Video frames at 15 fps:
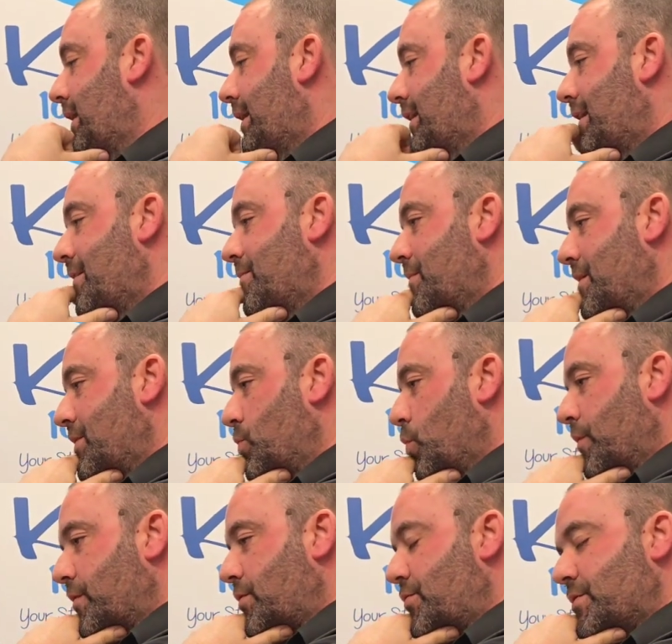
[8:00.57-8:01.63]
and
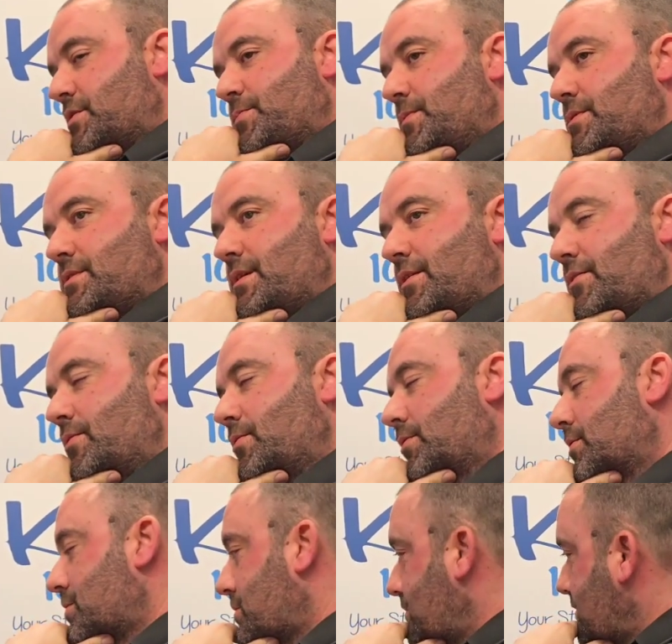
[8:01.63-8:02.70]
over Christmas I
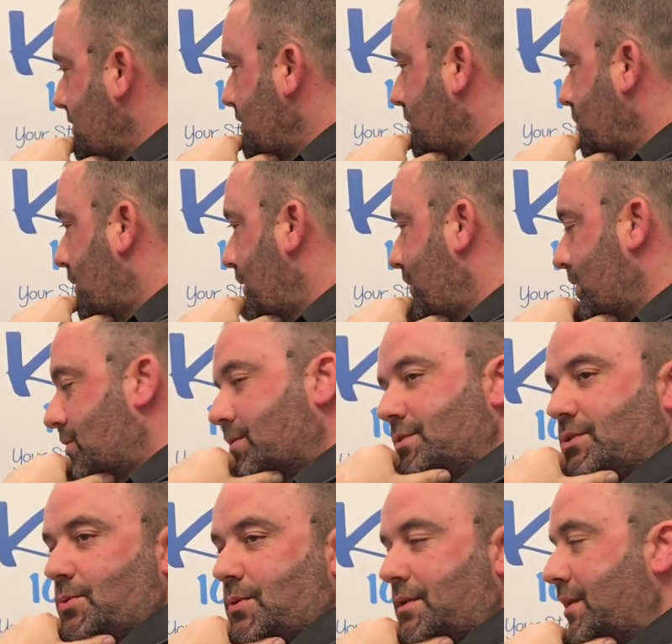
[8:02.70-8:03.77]
thought, you know what, if I don't
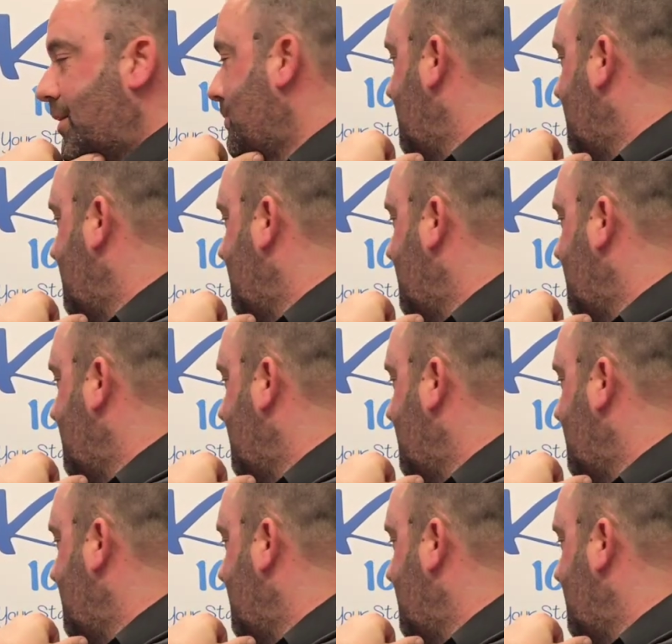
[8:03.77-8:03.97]
do it now,